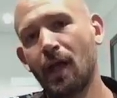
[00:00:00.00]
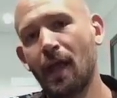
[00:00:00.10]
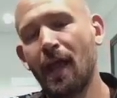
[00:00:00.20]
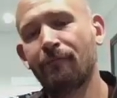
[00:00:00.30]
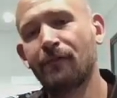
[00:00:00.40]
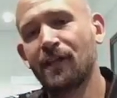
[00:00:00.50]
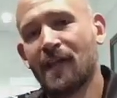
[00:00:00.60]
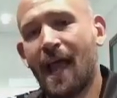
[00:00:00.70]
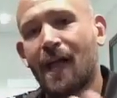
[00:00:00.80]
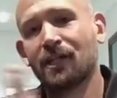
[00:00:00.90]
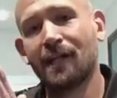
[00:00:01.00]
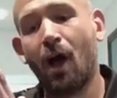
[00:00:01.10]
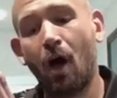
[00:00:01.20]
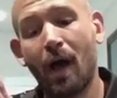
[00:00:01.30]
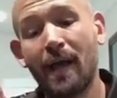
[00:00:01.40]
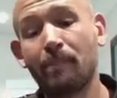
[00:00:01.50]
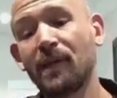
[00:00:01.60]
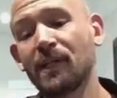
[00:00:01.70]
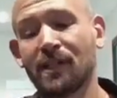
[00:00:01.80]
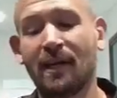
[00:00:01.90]
F is actually a higher
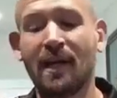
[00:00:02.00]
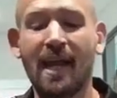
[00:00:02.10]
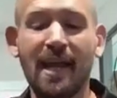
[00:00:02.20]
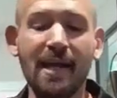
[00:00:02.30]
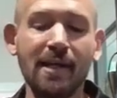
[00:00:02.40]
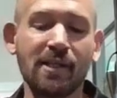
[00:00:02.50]
pitch than an E.